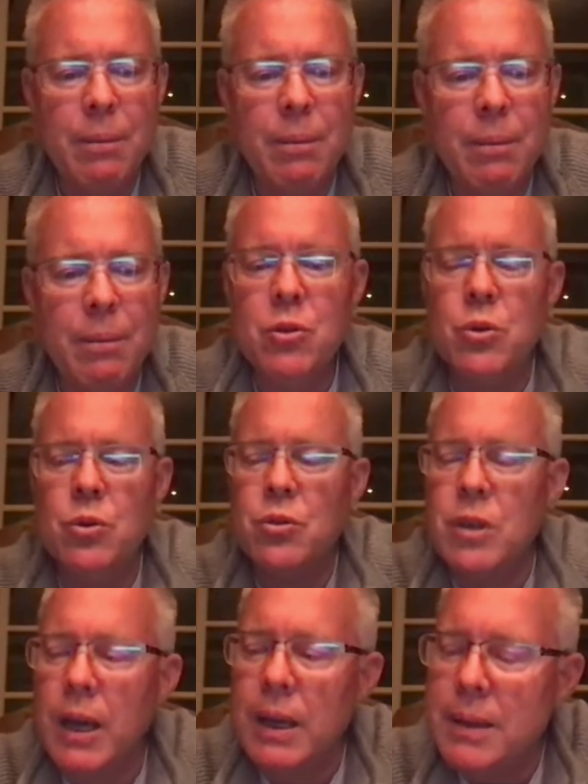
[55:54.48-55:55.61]
these dudes,
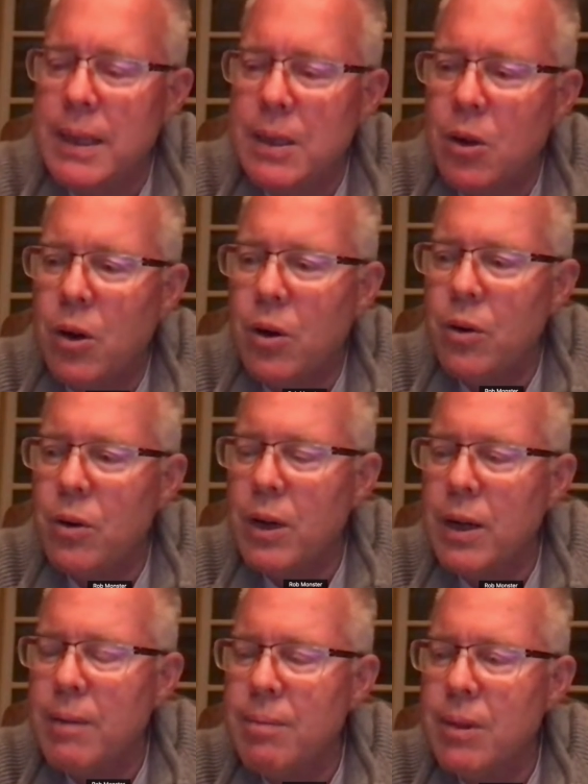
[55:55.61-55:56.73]
I think,
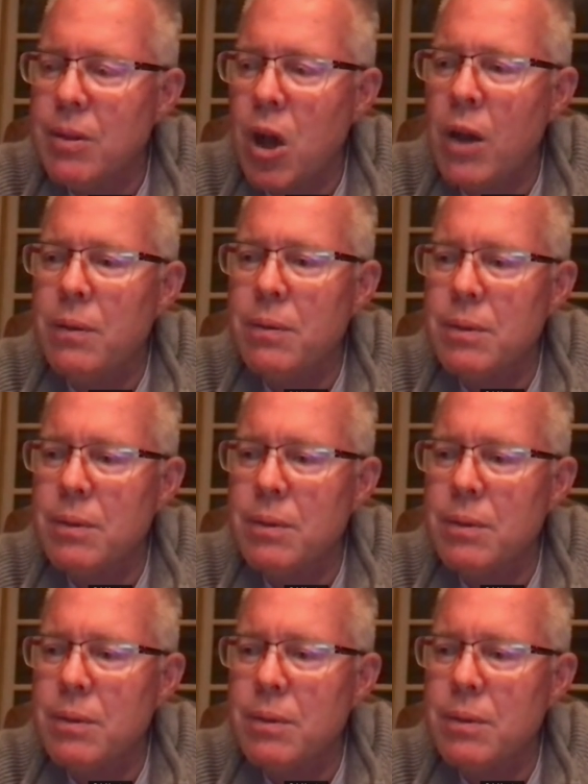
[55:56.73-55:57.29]
are not